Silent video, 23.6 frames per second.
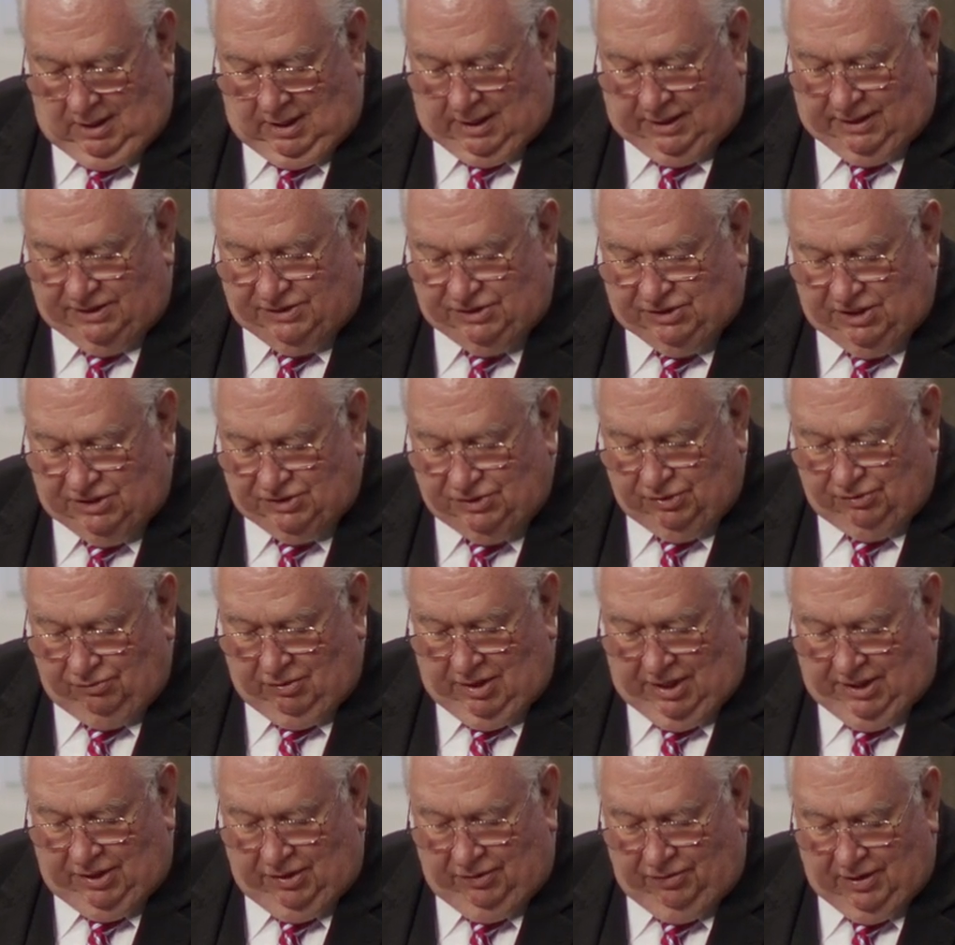And he says it
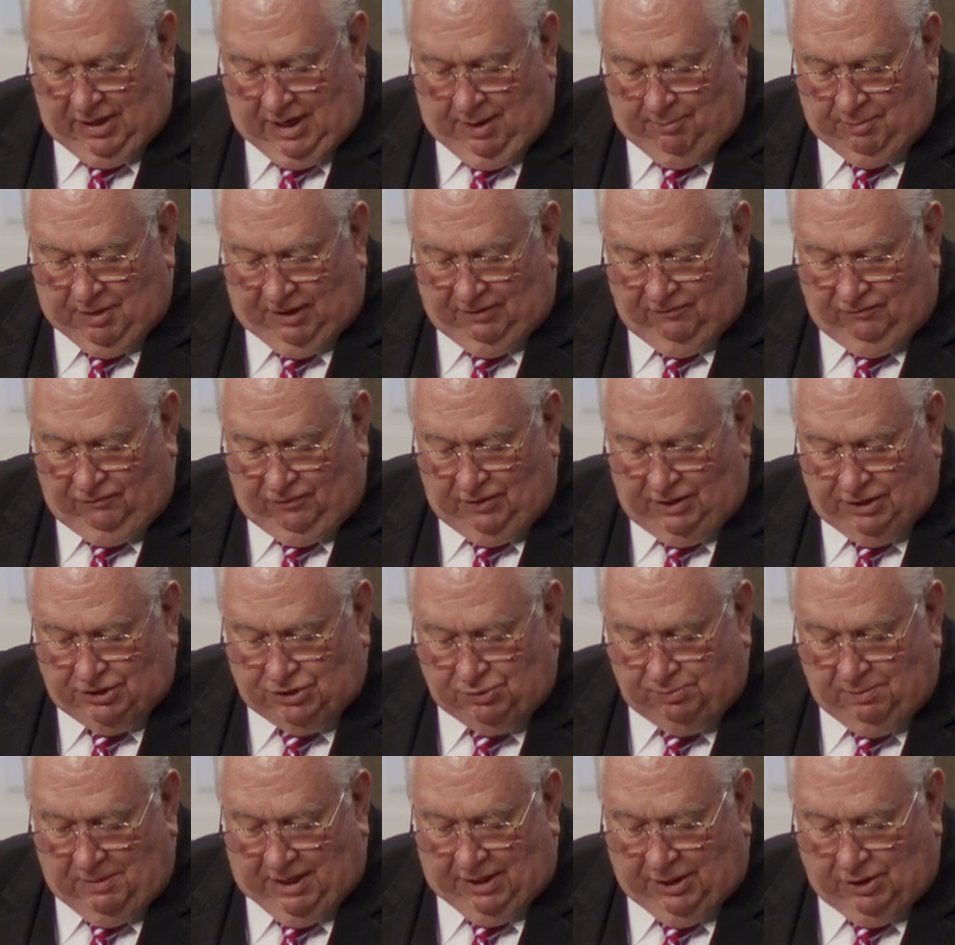right here, that I might
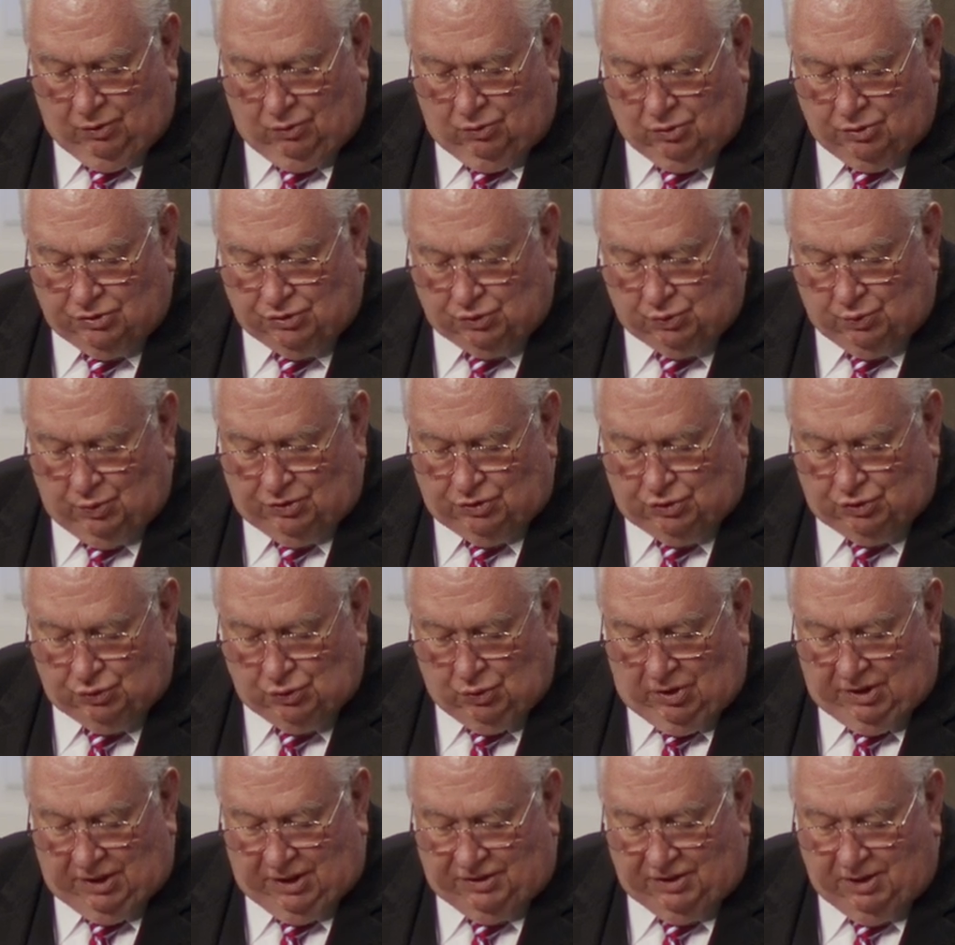finish my course with
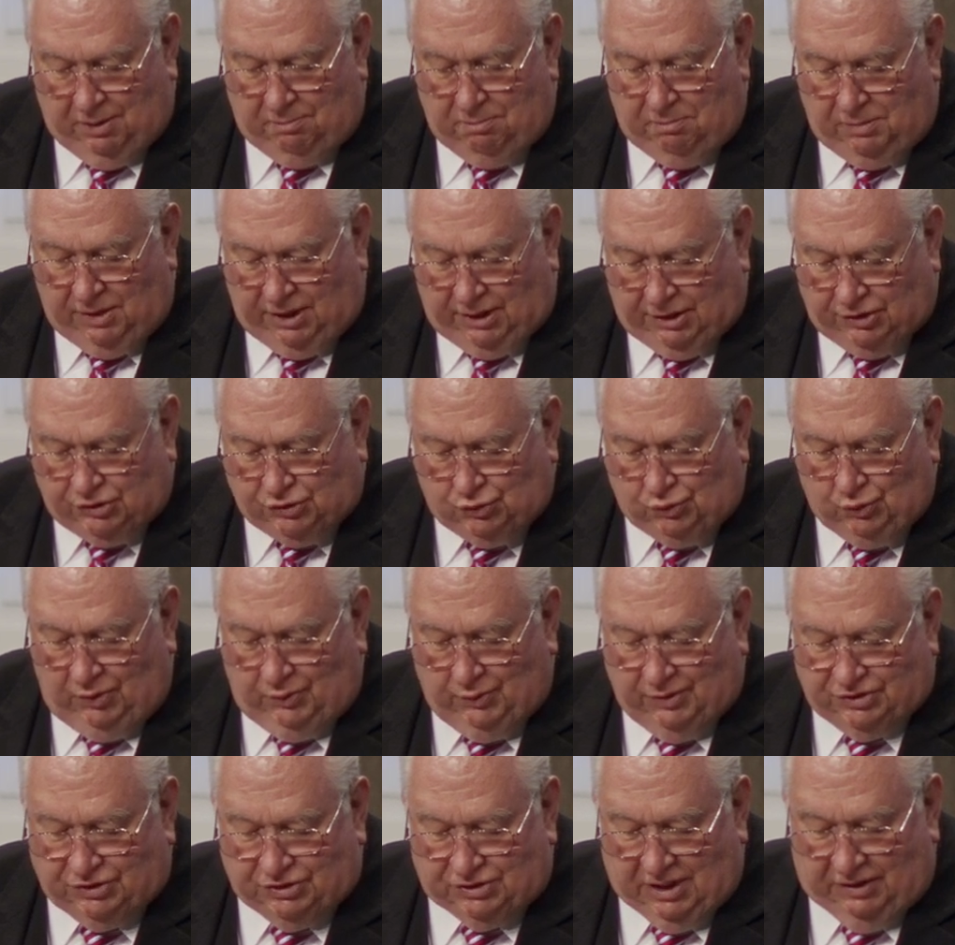joy in the ministry
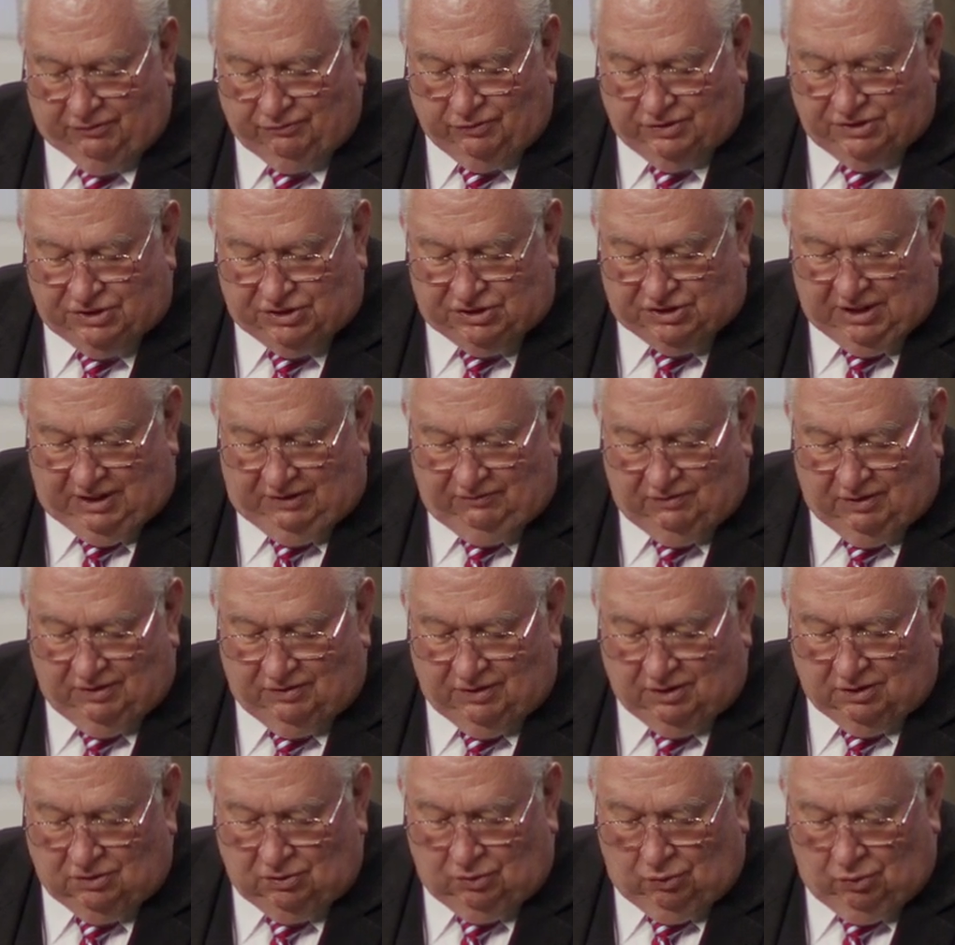which I've received
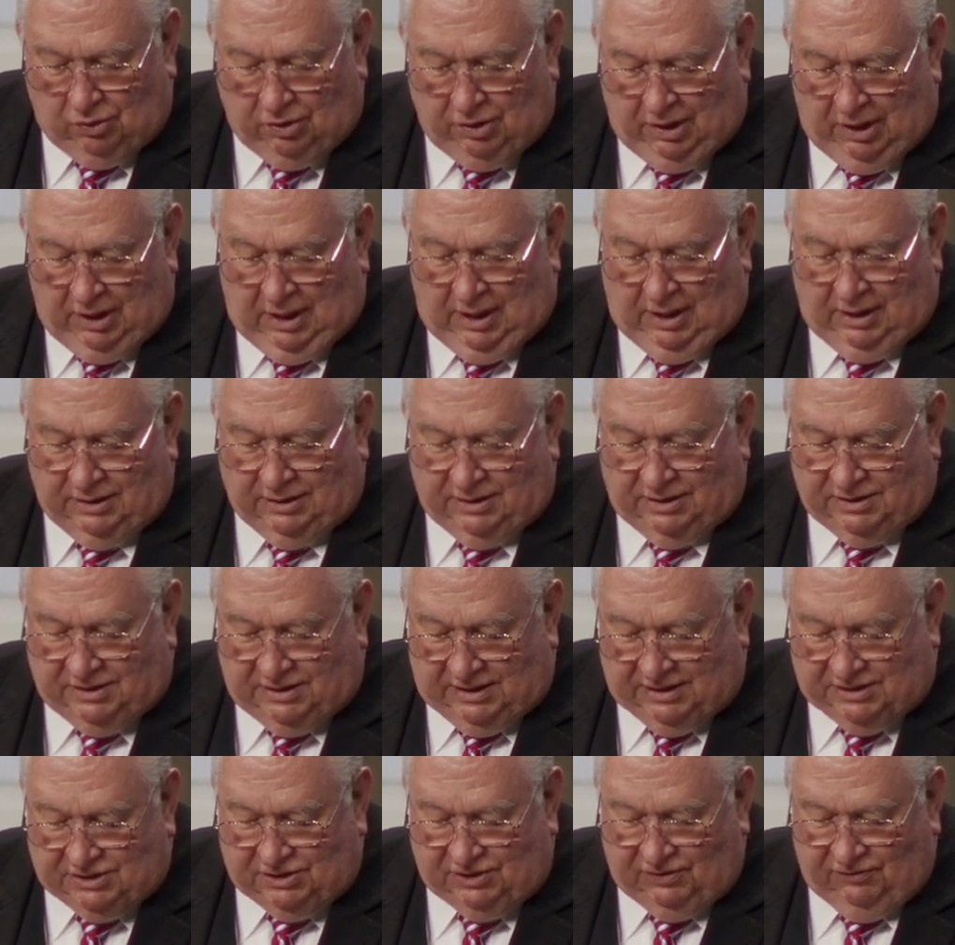of the Lord to
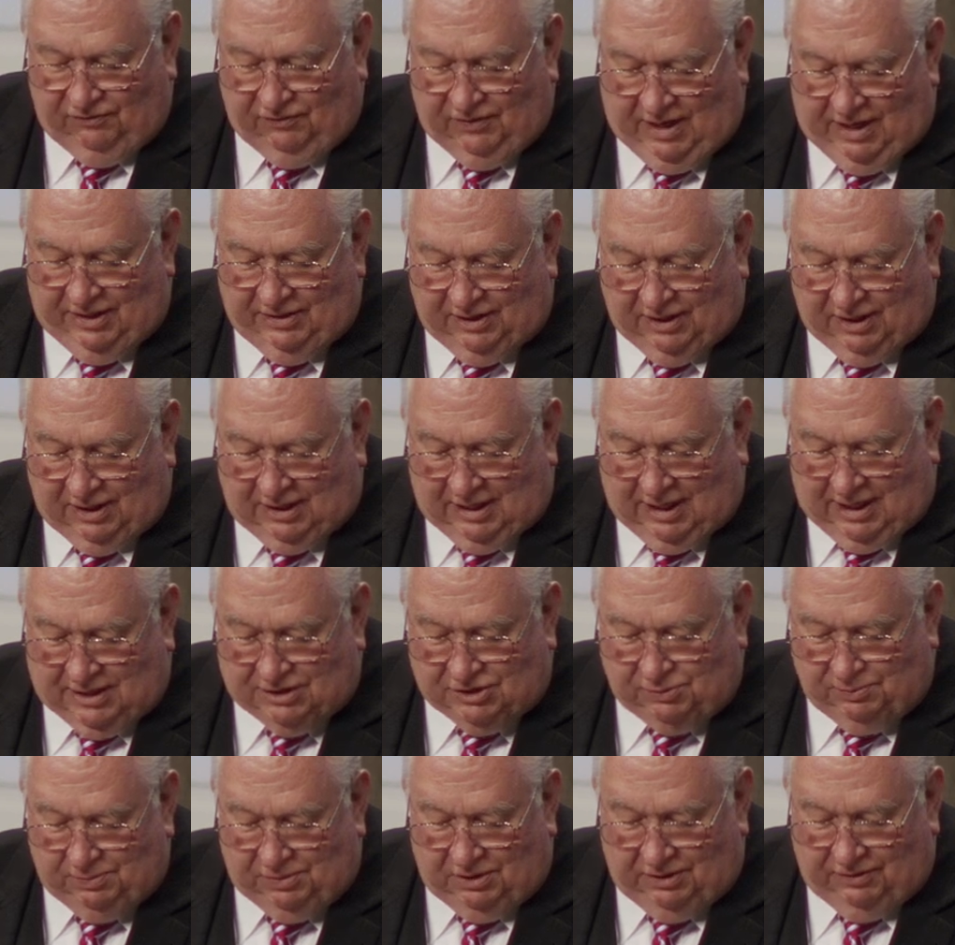testify the
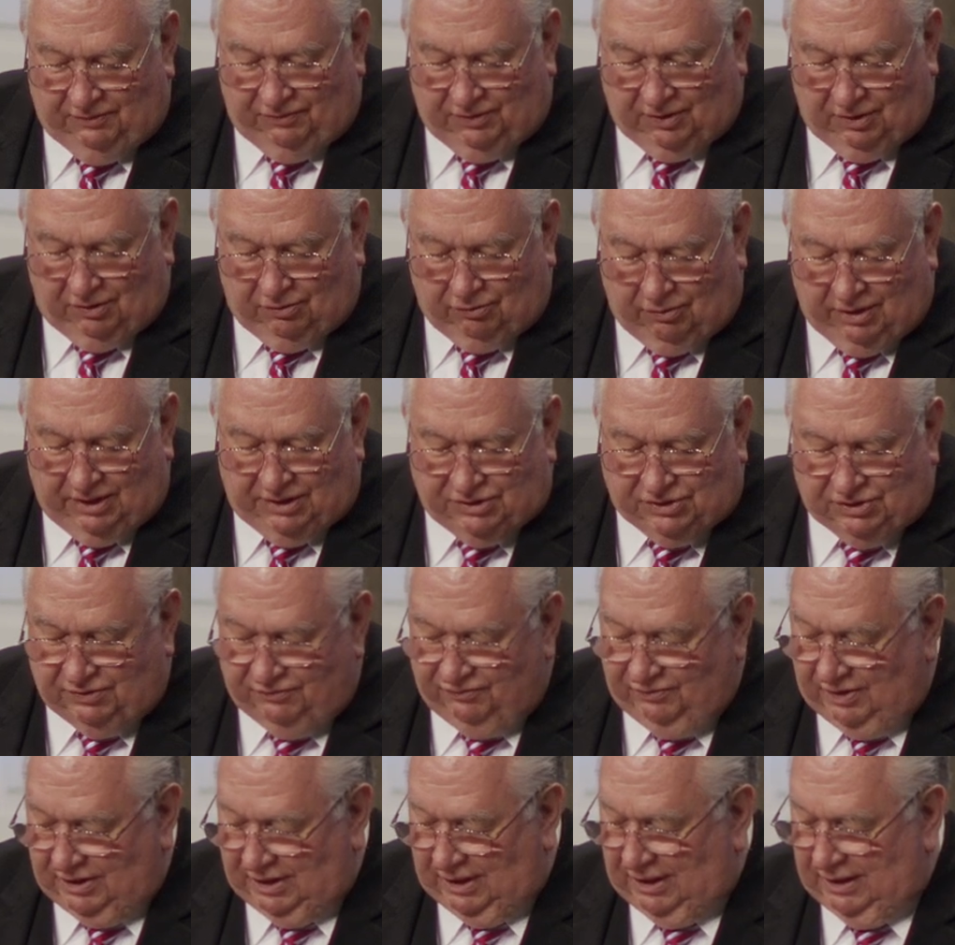gospel of the grace
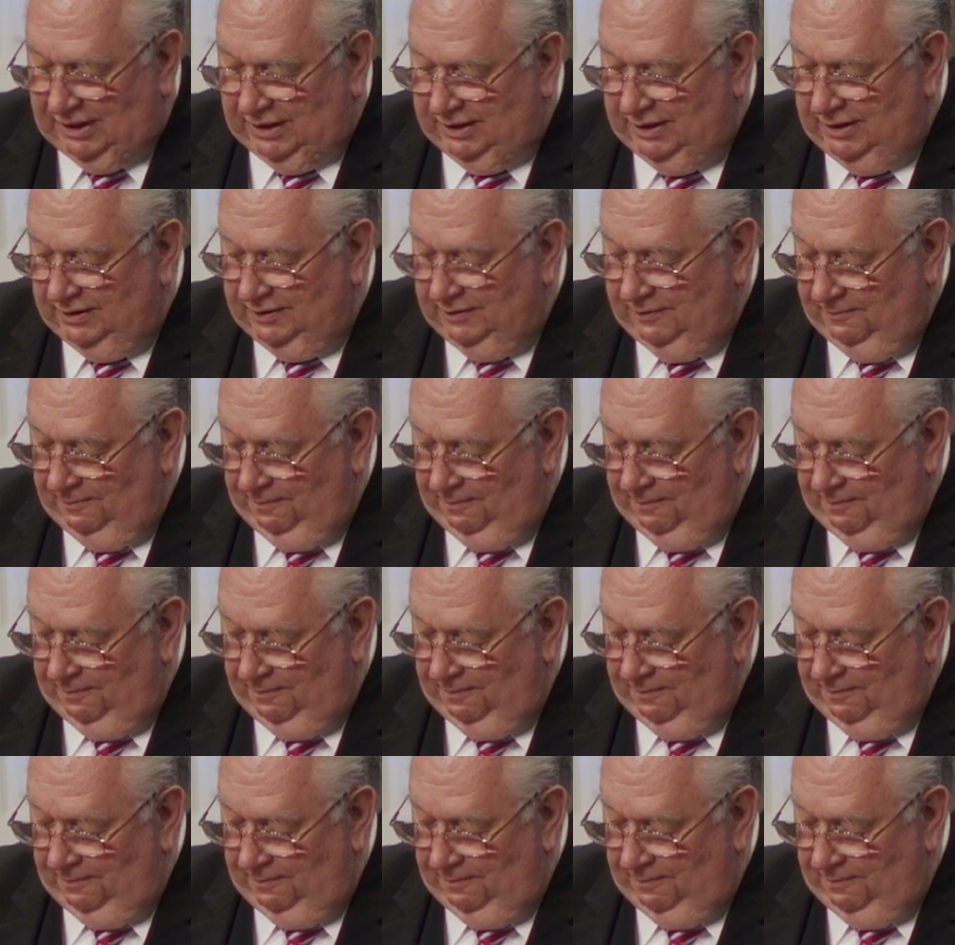of God.